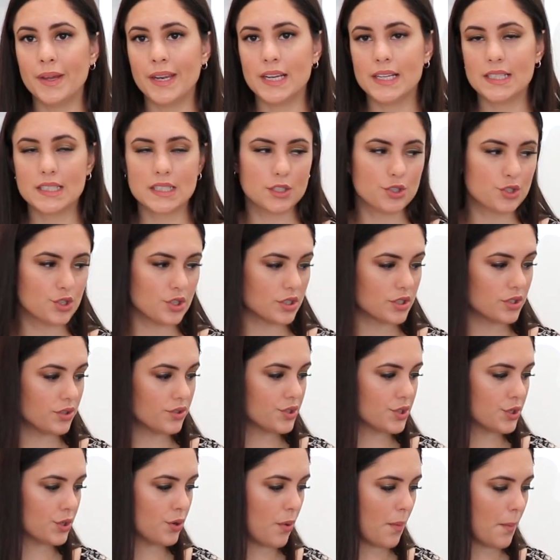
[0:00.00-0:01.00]
minutes just
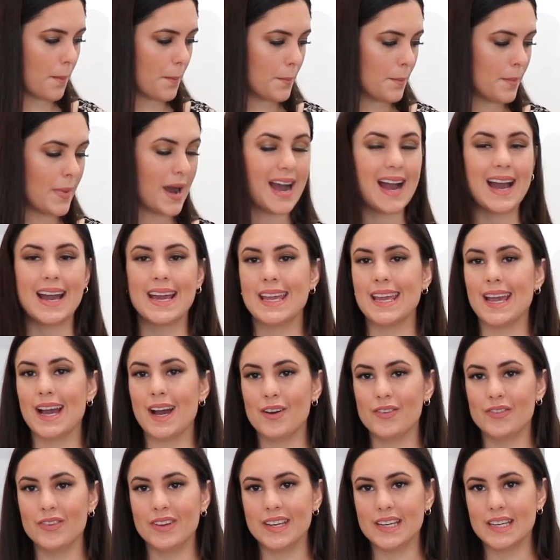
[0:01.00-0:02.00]
until my
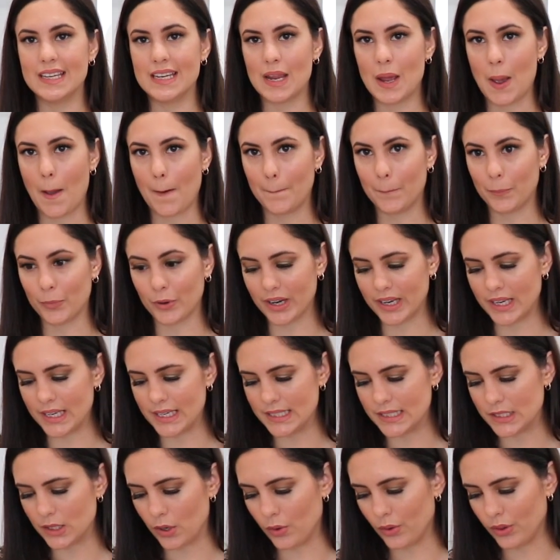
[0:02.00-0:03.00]
oven
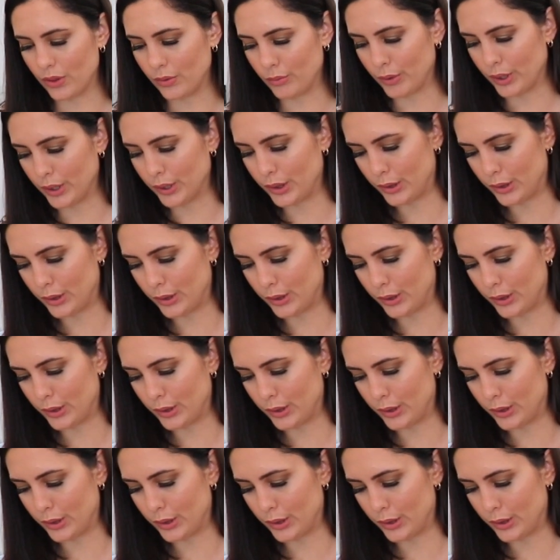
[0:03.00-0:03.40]
preheats all the way